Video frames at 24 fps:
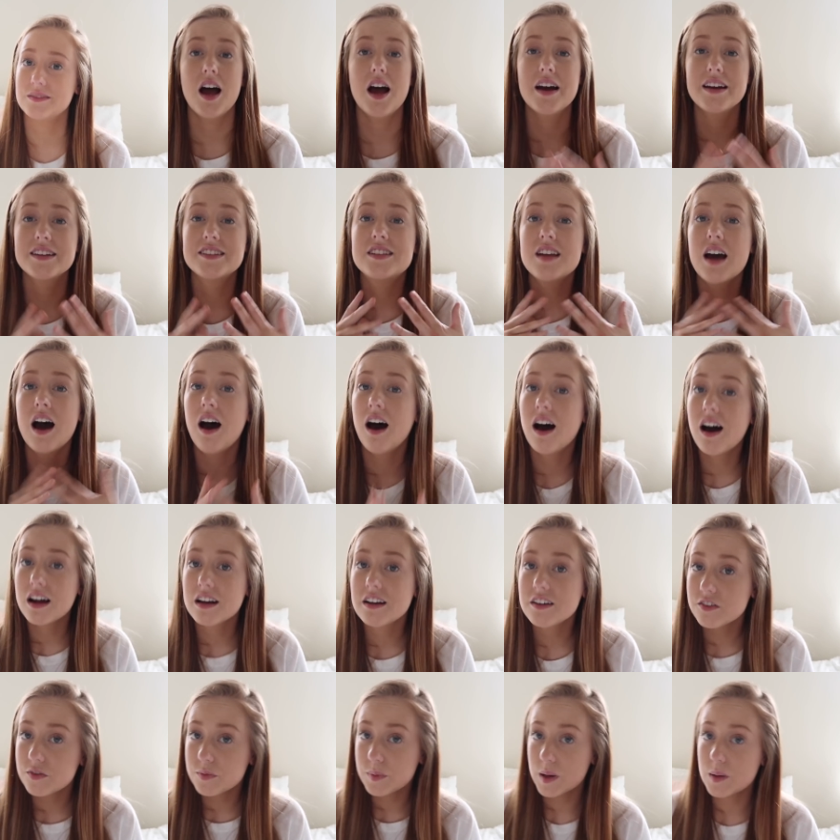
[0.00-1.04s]
A ton
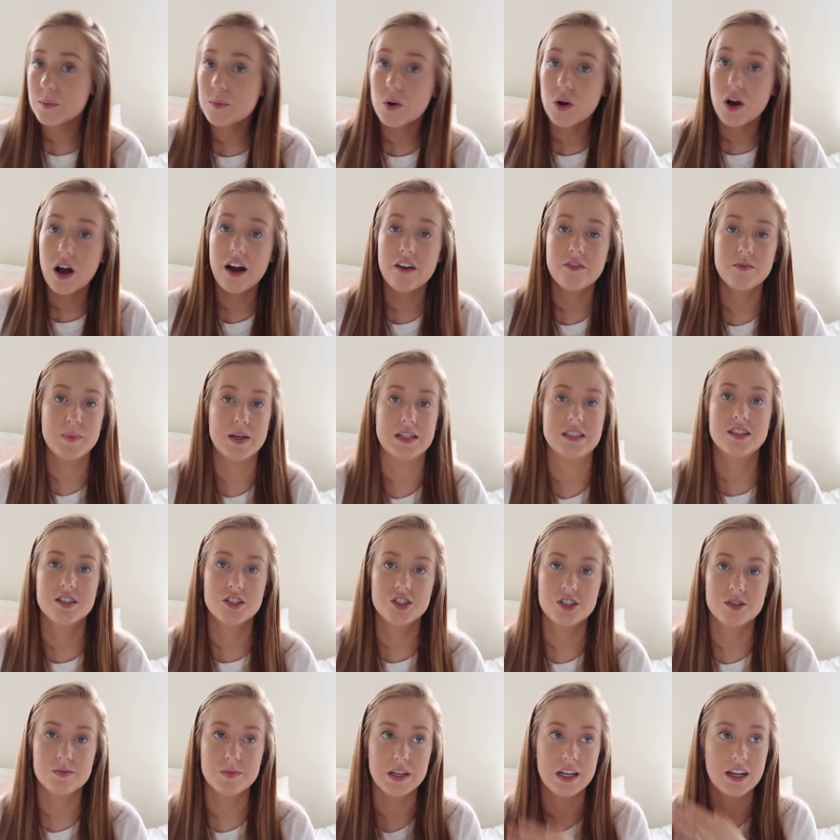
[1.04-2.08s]
of people have
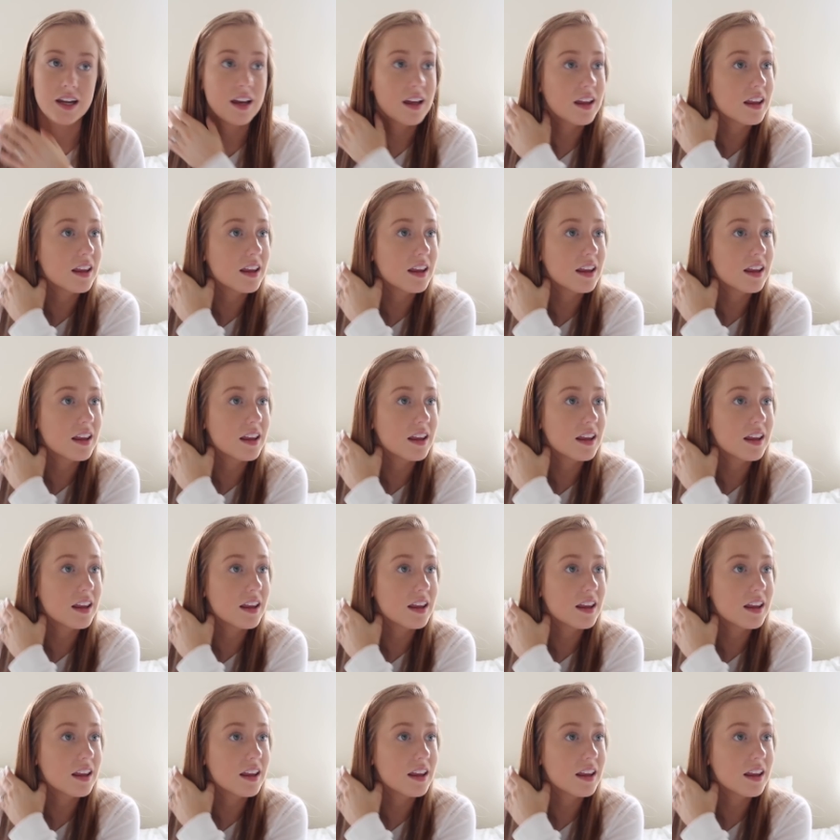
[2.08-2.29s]
messaged me.